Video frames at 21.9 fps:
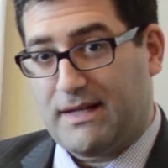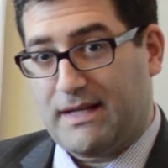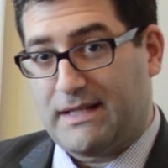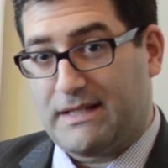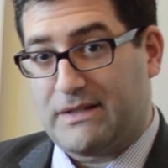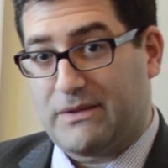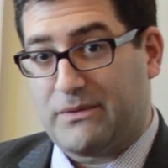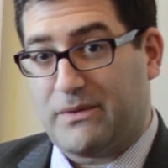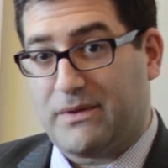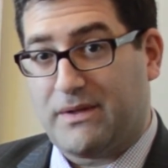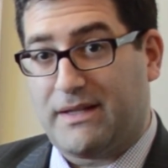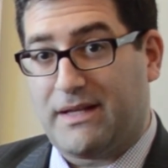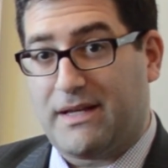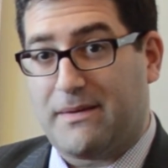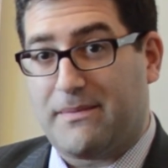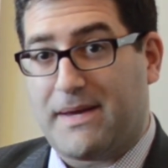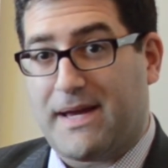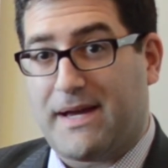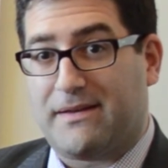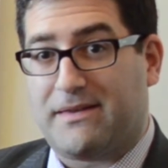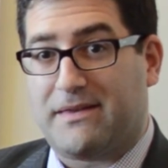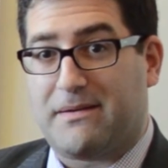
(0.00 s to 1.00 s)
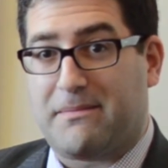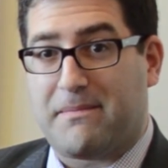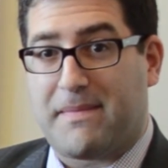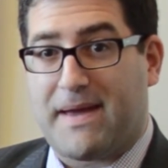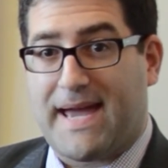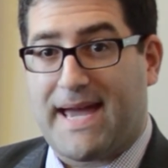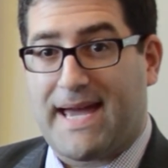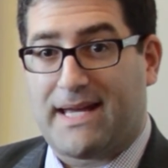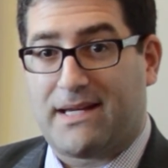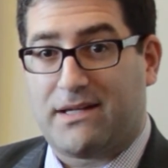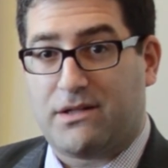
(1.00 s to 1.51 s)
It's really about the
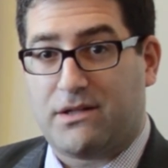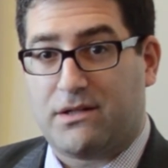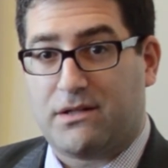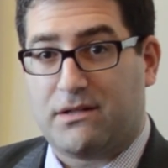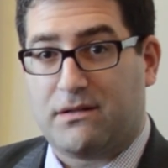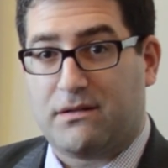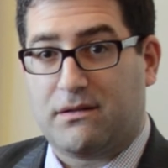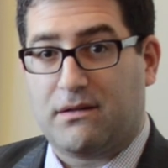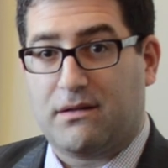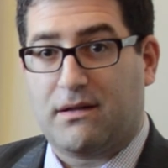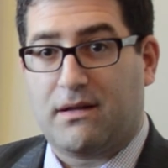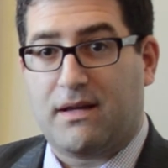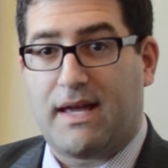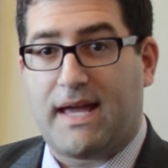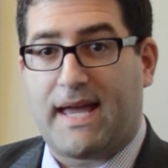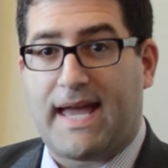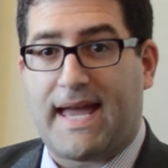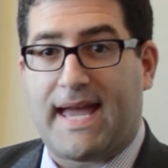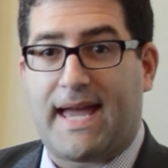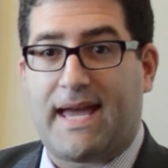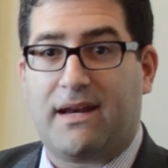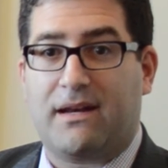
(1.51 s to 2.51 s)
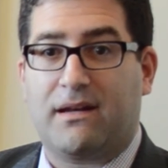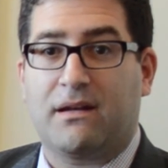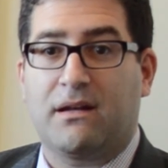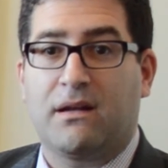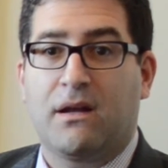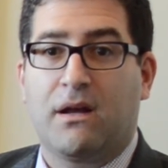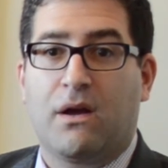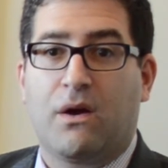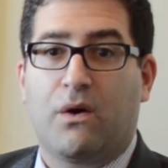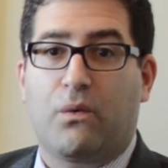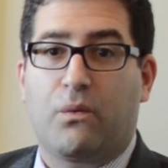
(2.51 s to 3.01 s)
match. And
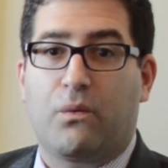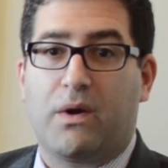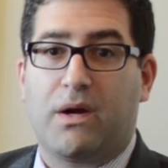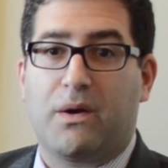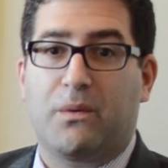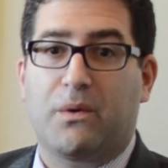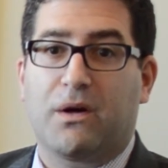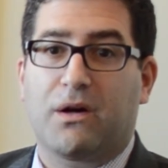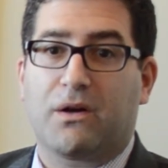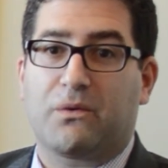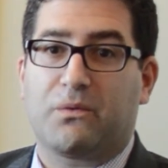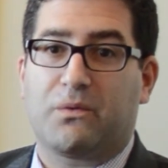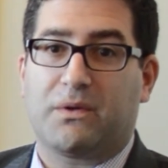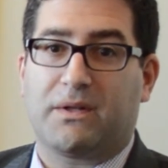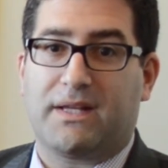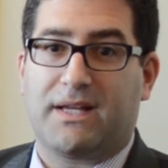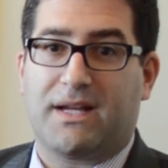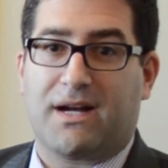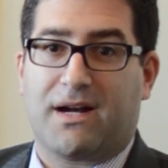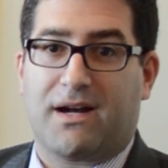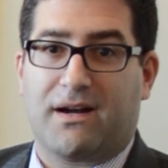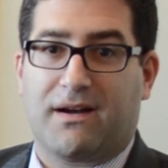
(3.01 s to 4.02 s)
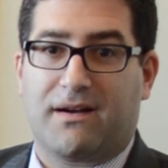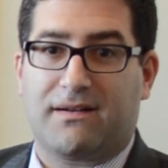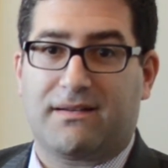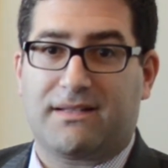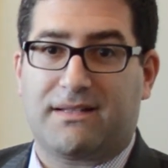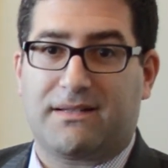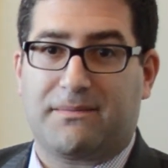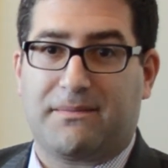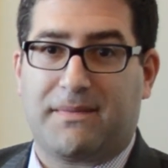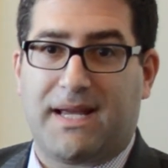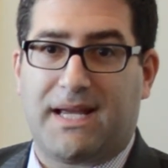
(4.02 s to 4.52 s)
we work really
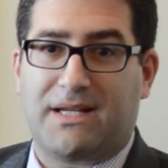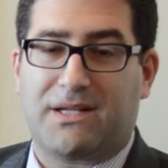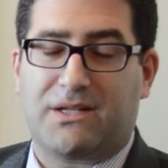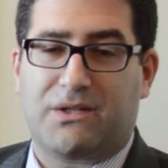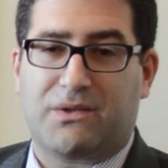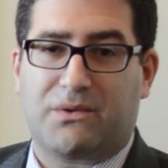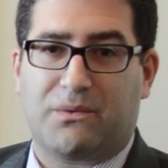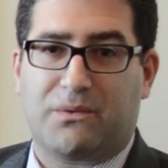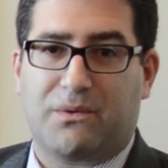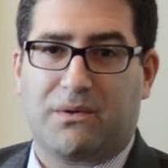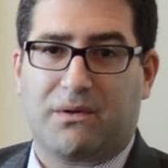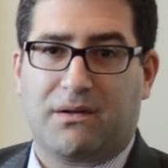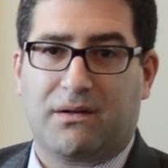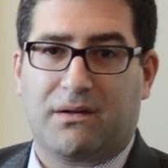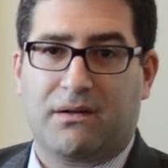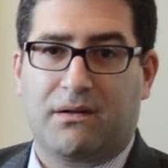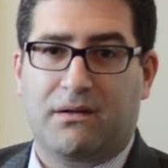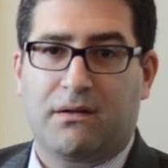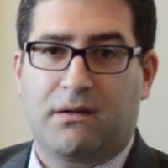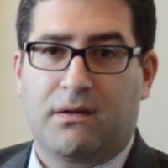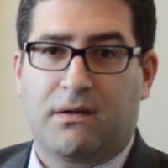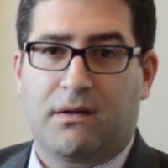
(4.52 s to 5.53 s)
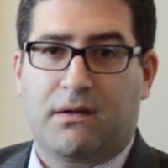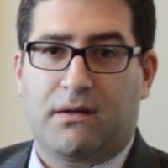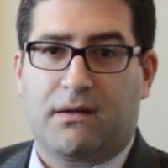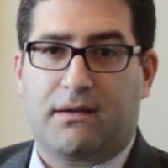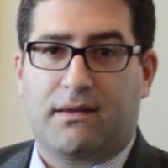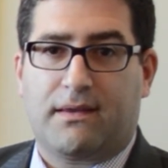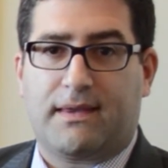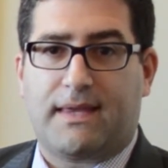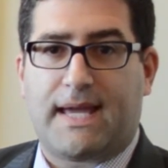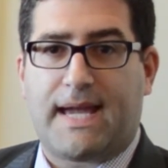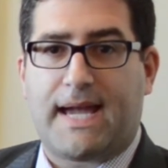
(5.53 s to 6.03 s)
hard to make sure
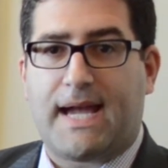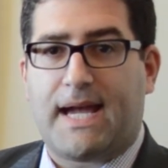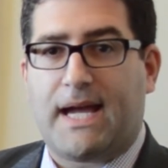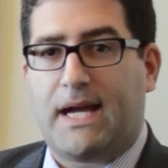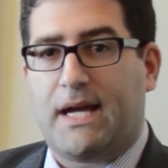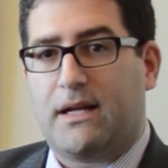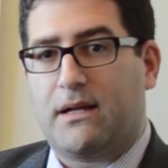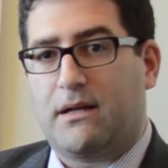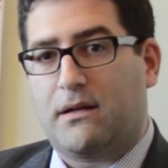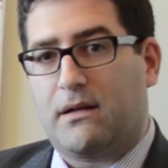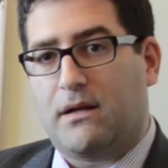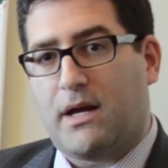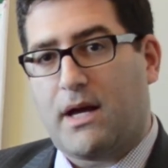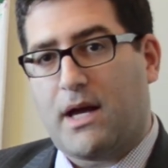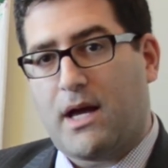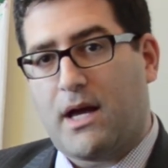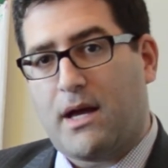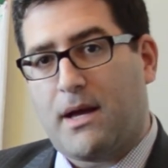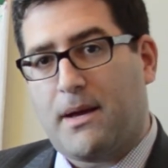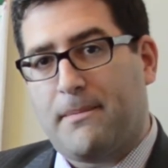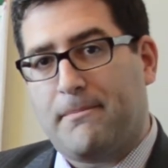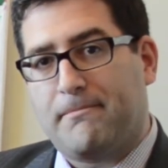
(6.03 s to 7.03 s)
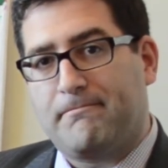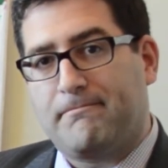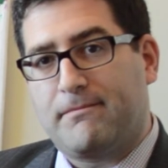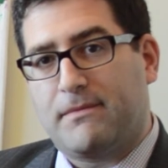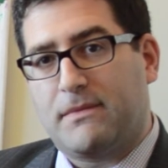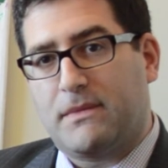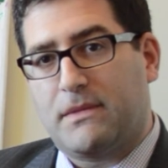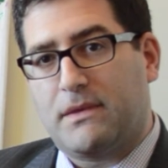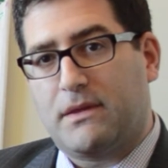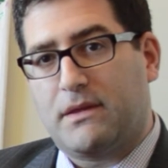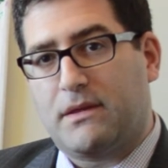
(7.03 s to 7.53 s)
that
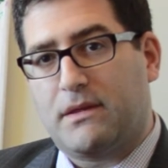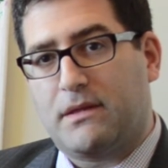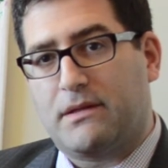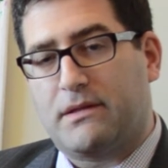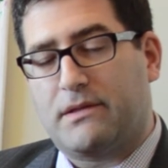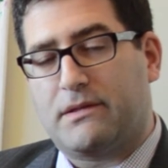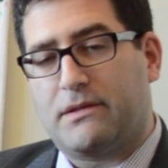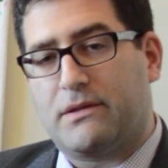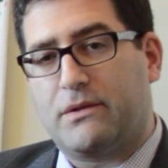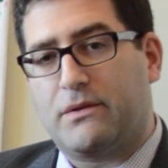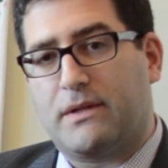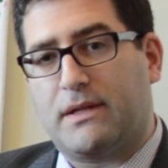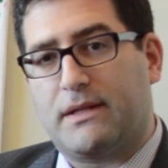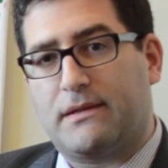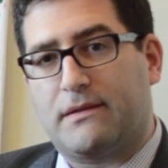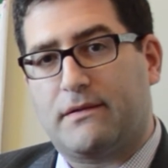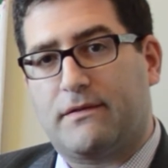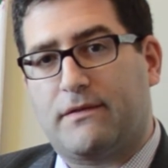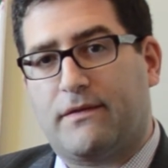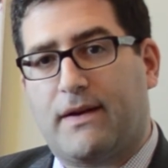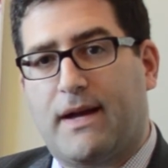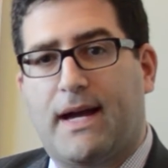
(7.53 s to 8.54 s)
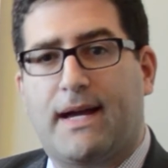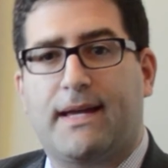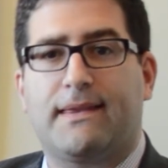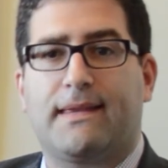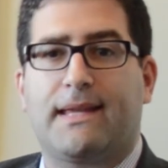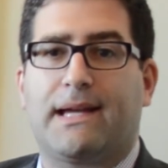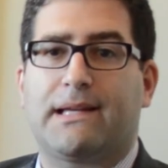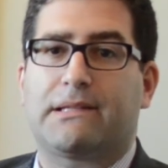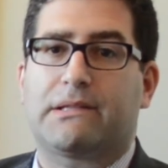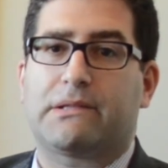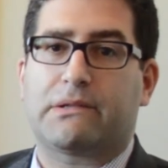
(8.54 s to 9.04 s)
students
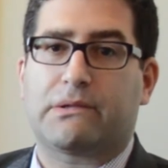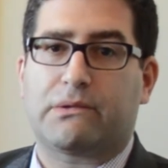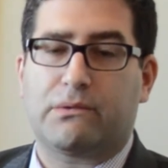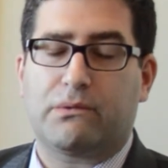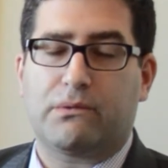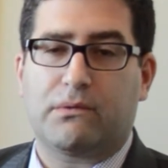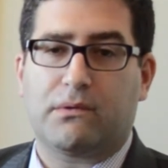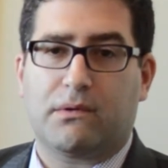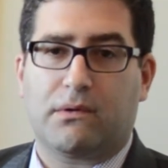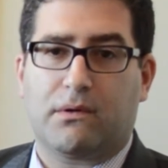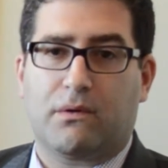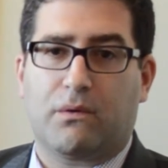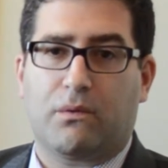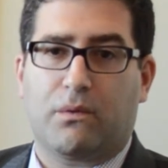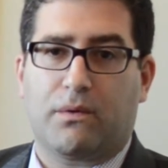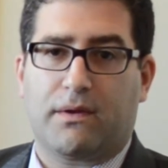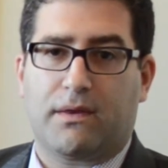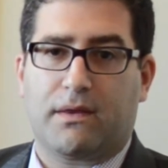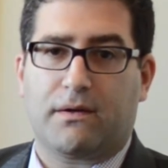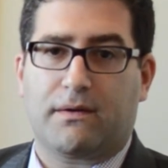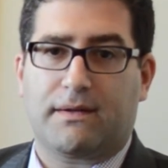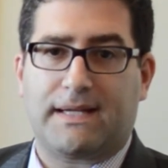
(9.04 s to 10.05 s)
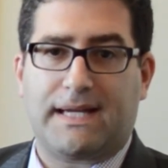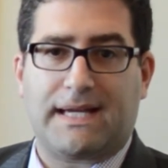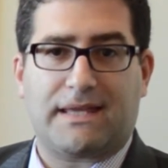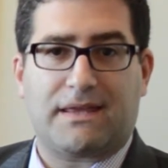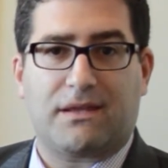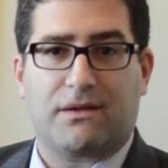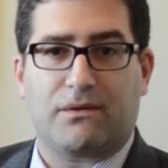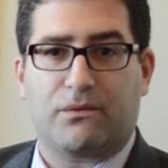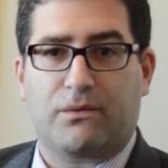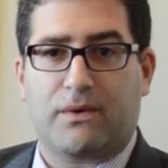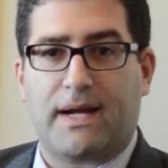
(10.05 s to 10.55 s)
find that school where they'll
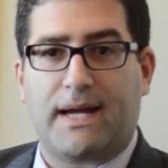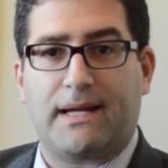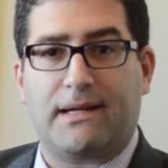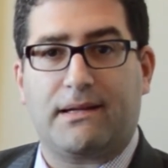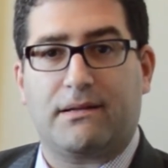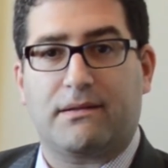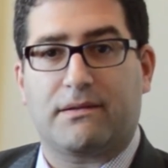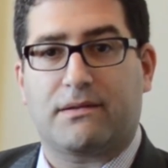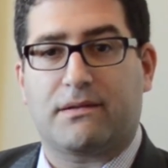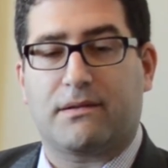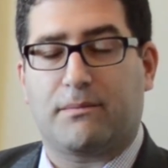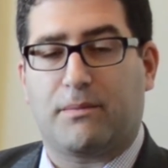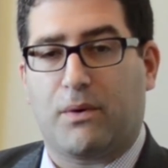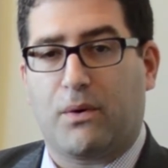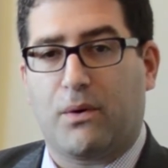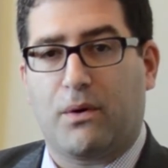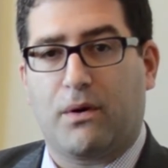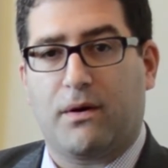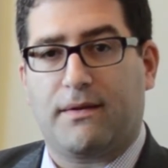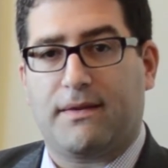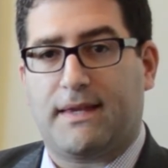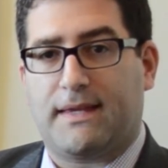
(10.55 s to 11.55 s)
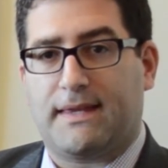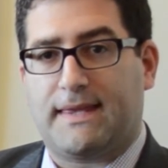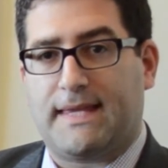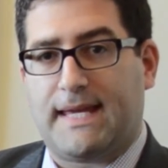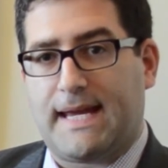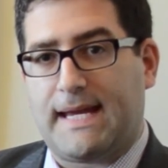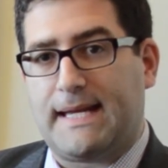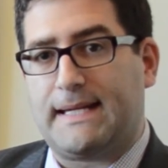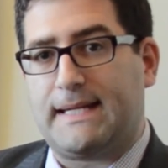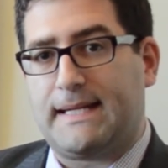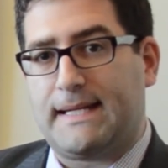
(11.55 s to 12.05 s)
get the right support that
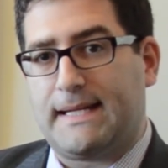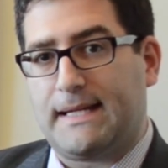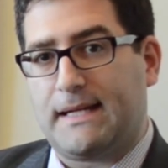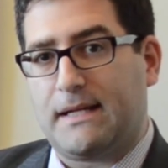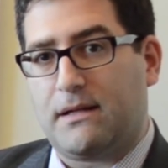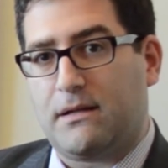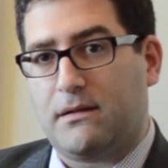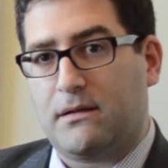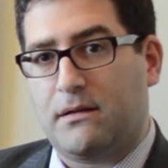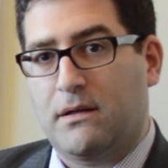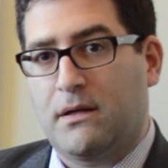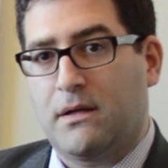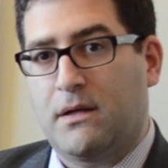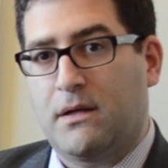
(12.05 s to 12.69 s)
they need